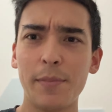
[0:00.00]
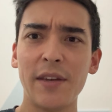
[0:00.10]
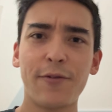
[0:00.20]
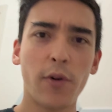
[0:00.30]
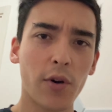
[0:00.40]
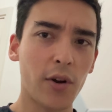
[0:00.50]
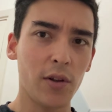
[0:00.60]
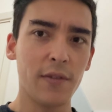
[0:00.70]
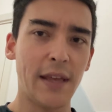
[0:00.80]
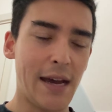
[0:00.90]
before all
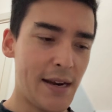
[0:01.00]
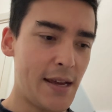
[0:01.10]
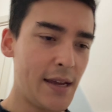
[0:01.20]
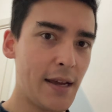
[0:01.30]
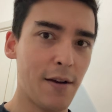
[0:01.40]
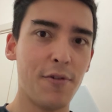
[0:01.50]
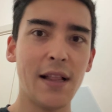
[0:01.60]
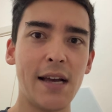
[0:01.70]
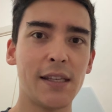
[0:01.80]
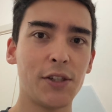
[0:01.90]
of that, I
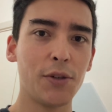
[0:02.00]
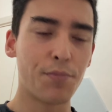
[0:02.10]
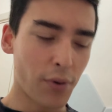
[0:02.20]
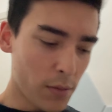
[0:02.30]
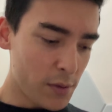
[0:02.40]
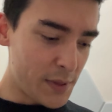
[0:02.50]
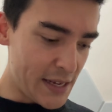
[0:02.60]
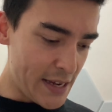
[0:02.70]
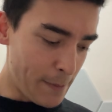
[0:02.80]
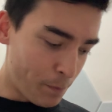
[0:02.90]
realized I should
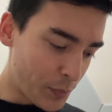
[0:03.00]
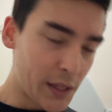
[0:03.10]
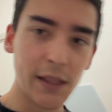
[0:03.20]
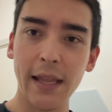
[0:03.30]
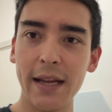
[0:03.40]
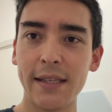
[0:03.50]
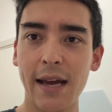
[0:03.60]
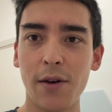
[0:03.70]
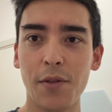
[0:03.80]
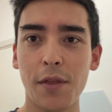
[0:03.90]
probably lay
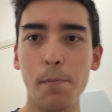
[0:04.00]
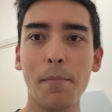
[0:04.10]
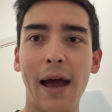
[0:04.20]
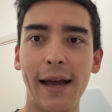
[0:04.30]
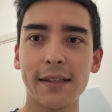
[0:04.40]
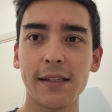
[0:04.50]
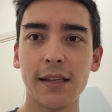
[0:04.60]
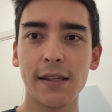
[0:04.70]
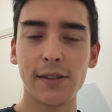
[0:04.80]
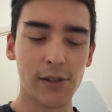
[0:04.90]
down the mat.
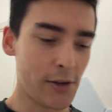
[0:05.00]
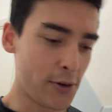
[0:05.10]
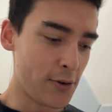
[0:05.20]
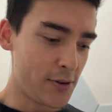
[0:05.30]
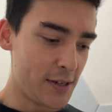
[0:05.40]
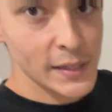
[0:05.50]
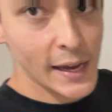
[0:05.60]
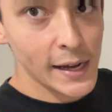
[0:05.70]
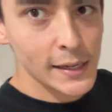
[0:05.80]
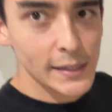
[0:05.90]
So
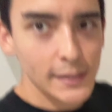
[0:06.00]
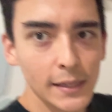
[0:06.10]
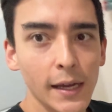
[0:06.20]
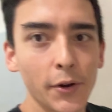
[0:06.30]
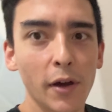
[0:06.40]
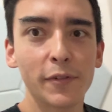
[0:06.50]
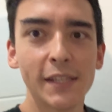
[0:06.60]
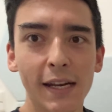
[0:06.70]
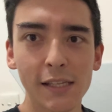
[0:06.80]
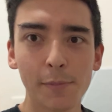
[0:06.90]
yeah, I don't have a
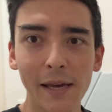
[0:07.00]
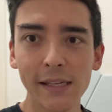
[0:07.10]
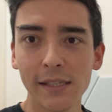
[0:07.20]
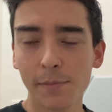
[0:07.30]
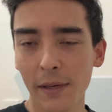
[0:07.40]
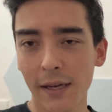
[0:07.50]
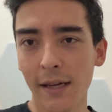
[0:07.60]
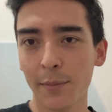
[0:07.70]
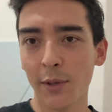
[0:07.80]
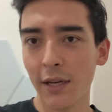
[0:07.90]
ton of space, but
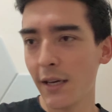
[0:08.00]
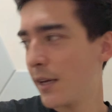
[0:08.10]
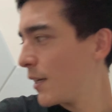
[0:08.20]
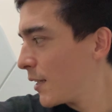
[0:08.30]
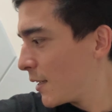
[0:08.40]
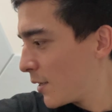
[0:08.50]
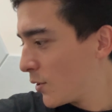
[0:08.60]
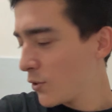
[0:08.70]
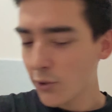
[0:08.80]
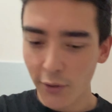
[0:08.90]
I'm gonna
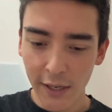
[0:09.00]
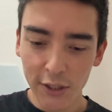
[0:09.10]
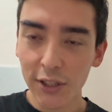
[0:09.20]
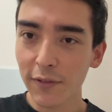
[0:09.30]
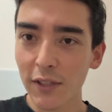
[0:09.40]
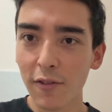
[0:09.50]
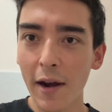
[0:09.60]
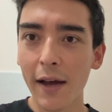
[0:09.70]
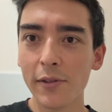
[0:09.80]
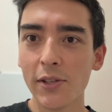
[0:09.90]
try and shift it
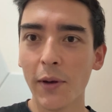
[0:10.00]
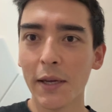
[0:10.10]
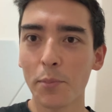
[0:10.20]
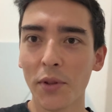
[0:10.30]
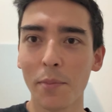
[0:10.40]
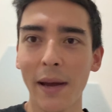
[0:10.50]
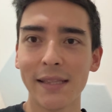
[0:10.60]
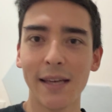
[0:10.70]
around so I can put the mat